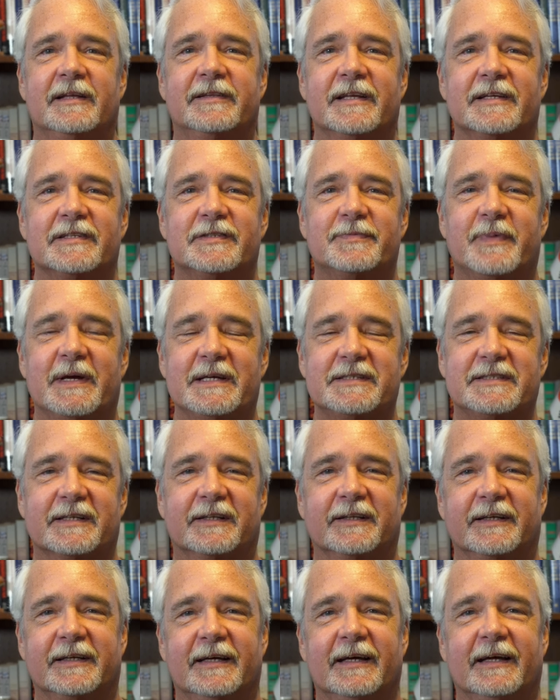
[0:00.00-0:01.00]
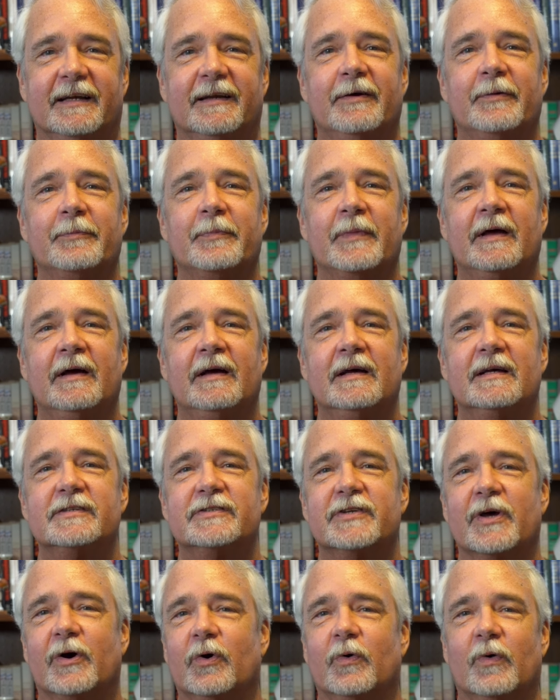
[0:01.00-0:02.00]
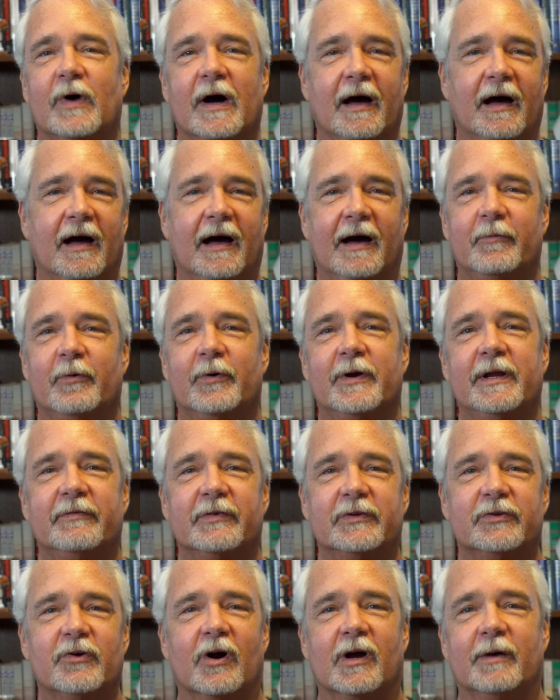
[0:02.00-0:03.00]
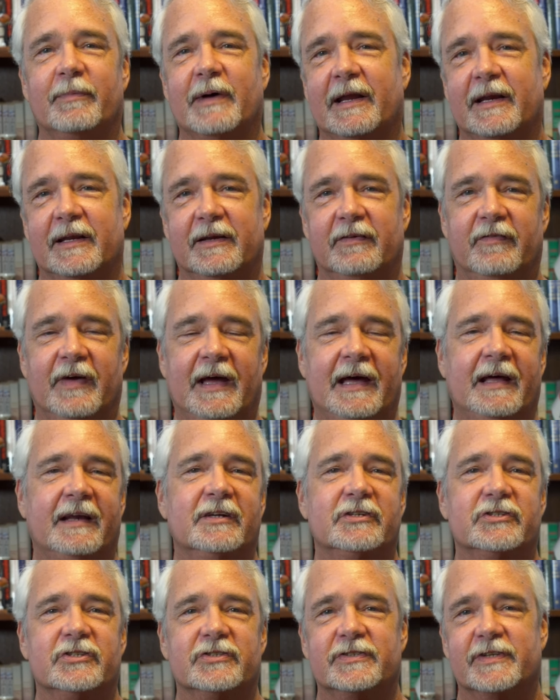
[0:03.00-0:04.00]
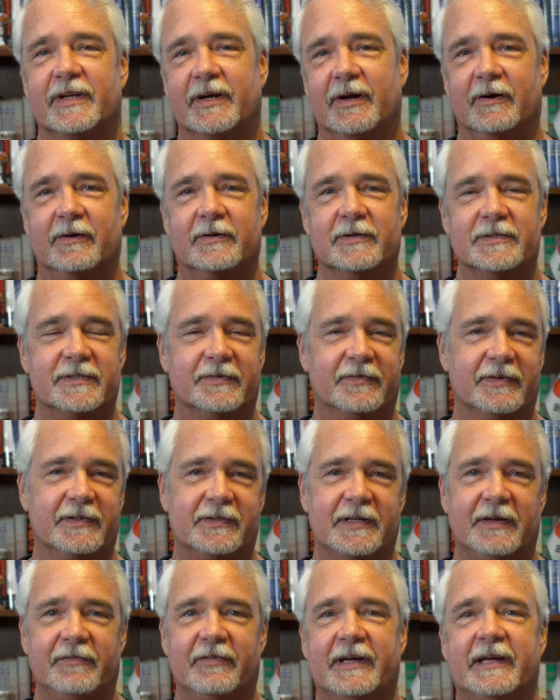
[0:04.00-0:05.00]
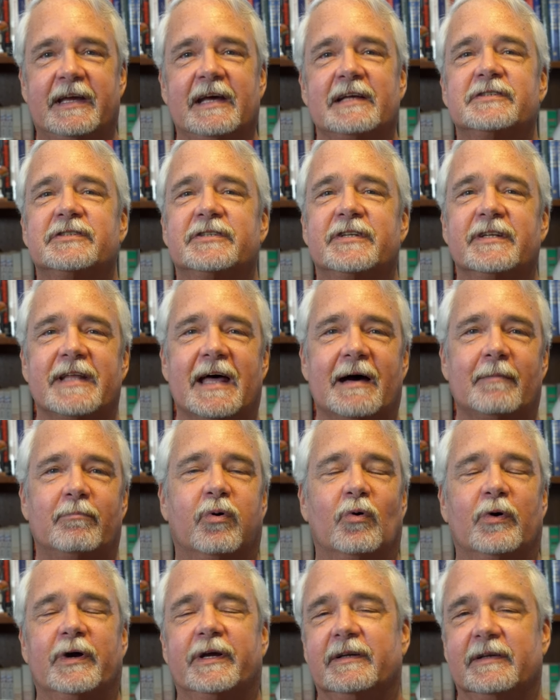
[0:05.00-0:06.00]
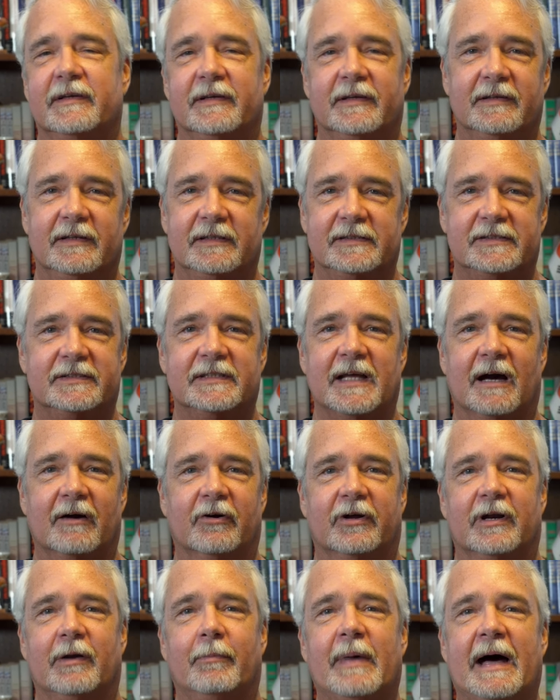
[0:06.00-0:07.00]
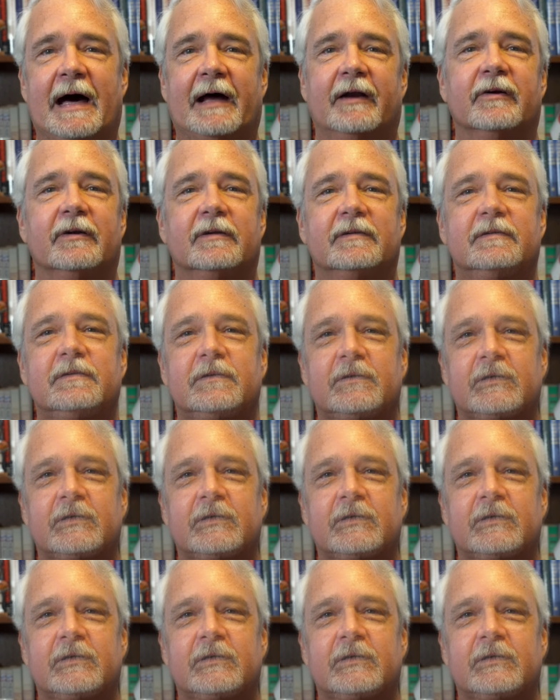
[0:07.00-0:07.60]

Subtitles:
That's basically it. So I won't even talk about advantages there, because if it gets to that point, it's not going to matter.